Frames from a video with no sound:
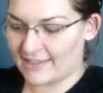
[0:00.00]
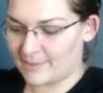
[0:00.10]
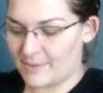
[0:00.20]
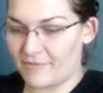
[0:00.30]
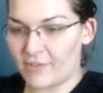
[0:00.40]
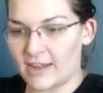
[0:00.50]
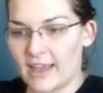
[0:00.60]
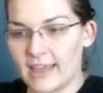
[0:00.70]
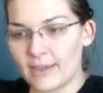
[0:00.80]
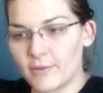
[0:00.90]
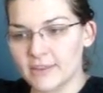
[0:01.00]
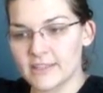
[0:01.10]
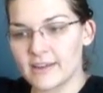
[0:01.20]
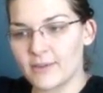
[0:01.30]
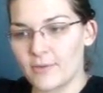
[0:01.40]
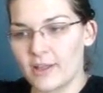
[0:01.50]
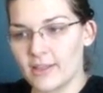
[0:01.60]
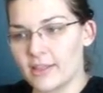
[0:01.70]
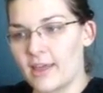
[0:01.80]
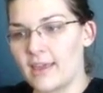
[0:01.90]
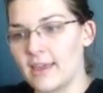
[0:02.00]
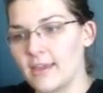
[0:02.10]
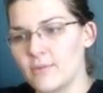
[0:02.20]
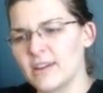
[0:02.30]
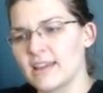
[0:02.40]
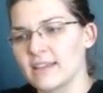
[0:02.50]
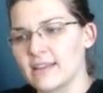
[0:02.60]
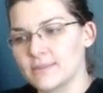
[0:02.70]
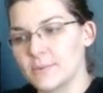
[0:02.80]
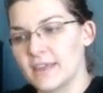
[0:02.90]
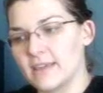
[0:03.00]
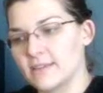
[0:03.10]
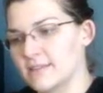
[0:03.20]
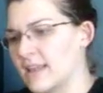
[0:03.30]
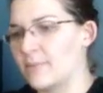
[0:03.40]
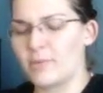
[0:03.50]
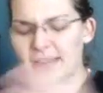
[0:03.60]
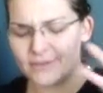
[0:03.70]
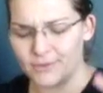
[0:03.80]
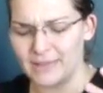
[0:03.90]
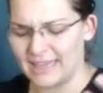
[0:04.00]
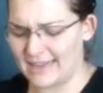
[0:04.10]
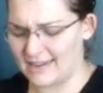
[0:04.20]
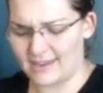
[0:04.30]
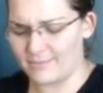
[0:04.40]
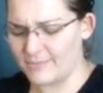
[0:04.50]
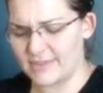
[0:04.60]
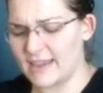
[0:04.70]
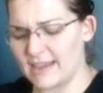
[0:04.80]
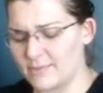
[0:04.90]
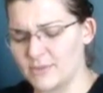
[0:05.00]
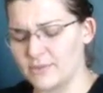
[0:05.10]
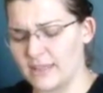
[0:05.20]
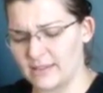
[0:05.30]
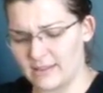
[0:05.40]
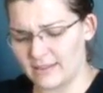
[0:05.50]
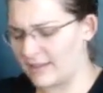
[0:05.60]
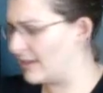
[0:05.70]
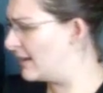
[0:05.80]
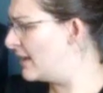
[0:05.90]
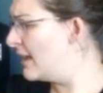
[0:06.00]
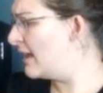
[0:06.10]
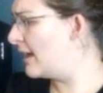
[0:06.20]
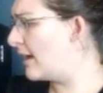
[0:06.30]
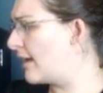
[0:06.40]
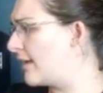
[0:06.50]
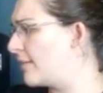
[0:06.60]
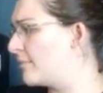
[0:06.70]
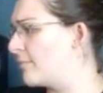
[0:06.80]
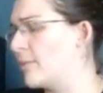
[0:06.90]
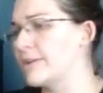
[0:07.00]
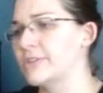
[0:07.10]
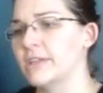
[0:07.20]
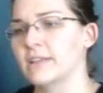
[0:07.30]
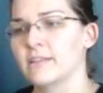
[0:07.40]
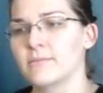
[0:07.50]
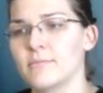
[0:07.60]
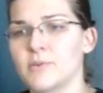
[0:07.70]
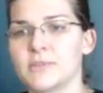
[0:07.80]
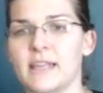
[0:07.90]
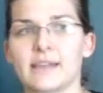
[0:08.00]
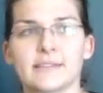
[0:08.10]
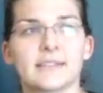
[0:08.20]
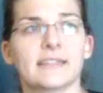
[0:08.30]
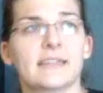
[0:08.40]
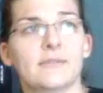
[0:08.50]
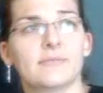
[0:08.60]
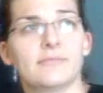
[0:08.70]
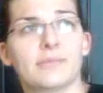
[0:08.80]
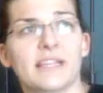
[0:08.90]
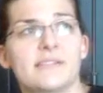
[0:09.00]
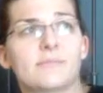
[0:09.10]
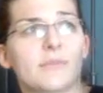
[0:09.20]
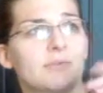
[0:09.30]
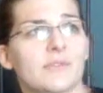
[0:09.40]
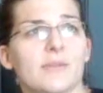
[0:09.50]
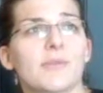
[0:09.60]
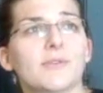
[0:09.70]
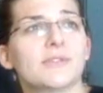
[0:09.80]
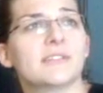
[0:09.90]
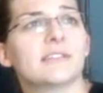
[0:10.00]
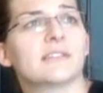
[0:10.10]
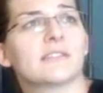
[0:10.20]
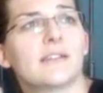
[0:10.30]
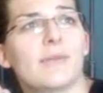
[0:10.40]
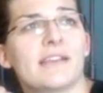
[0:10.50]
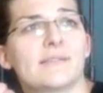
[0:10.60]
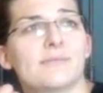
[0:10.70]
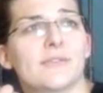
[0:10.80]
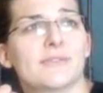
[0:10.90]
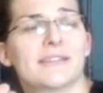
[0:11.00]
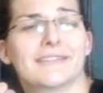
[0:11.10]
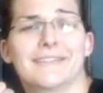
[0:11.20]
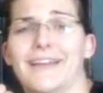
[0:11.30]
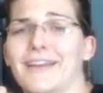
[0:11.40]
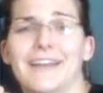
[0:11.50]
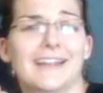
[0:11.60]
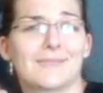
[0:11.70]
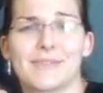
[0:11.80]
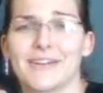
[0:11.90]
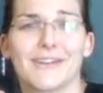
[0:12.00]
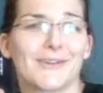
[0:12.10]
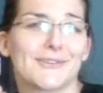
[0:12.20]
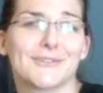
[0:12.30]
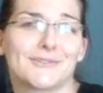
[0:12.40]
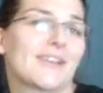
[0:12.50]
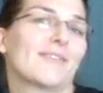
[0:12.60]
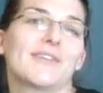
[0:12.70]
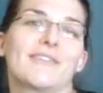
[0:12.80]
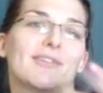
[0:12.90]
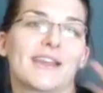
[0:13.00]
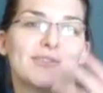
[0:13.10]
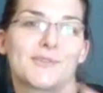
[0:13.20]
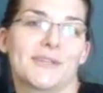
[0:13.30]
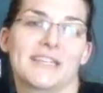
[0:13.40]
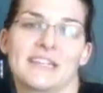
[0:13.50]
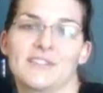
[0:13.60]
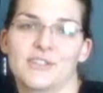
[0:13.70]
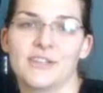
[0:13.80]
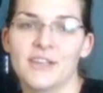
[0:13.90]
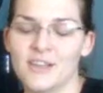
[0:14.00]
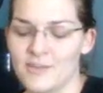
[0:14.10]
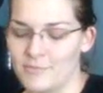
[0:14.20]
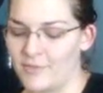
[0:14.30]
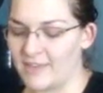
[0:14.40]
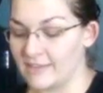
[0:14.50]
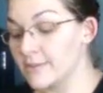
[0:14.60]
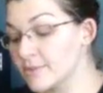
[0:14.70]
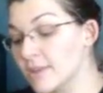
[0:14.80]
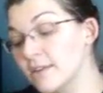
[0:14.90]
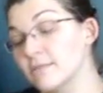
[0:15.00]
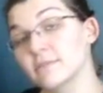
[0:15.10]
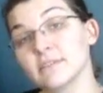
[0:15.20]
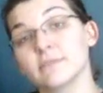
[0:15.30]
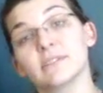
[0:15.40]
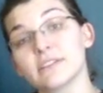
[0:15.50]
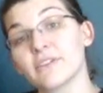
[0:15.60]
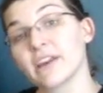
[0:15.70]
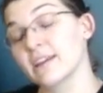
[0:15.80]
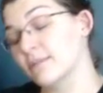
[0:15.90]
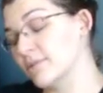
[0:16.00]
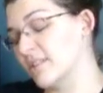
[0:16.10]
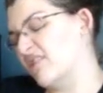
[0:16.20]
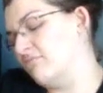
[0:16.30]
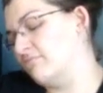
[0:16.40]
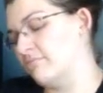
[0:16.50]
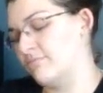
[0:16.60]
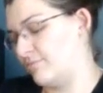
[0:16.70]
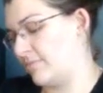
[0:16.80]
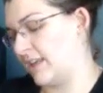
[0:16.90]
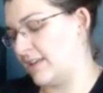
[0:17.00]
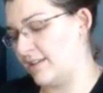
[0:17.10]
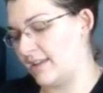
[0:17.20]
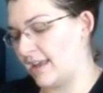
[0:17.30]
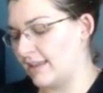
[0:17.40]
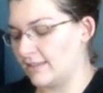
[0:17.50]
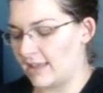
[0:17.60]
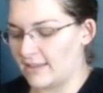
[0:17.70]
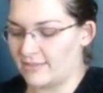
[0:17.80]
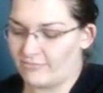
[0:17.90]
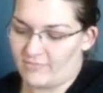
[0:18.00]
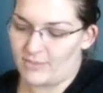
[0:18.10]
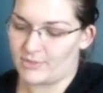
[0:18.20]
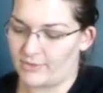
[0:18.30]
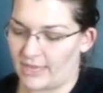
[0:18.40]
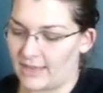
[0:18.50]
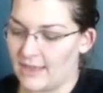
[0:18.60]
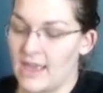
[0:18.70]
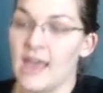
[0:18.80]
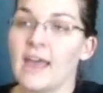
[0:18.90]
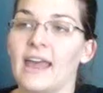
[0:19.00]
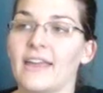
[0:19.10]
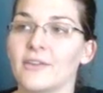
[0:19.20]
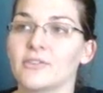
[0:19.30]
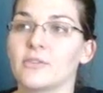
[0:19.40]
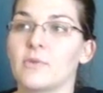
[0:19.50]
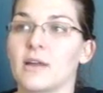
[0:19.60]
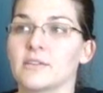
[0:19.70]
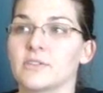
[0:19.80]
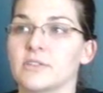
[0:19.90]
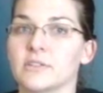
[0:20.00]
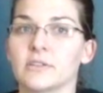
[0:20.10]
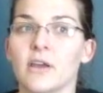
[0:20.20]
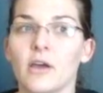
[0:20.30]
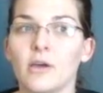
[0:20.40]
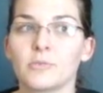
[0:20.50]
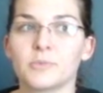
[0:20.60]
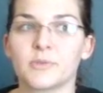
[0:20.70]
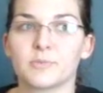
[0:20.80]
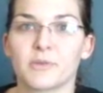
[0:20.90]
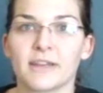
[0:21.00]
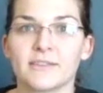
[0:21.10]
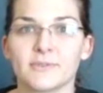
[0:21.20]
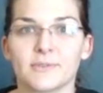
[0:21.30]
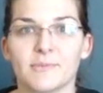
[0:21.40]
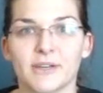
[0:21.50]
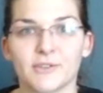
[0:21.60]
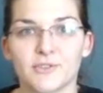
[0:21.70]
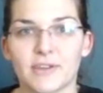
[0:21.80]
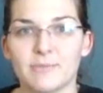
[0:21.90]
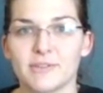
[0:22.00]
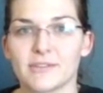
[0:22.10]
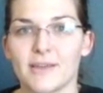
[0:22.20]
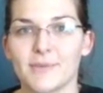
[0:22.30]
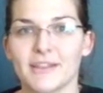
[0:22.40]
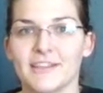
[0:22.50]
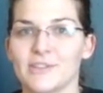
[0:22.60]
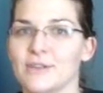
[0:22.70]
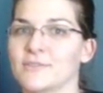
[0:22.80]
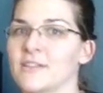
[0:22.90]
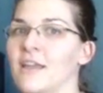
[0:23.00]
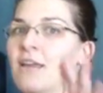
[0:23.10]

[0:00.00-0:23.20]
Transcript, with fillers: That's been fun. I worked on it while I, one night last week, stayed up way too late. i am staying up too late lately. Um, watching most excellent, best, mo the most, the best, most exotic Marigold Hotel, whatever that Judi Dench movie is. It was good. It wasn't great. It was good. I, I, I it was okay. I also watched Hope Springs with Meryl Streep and Tommy Lee Jones.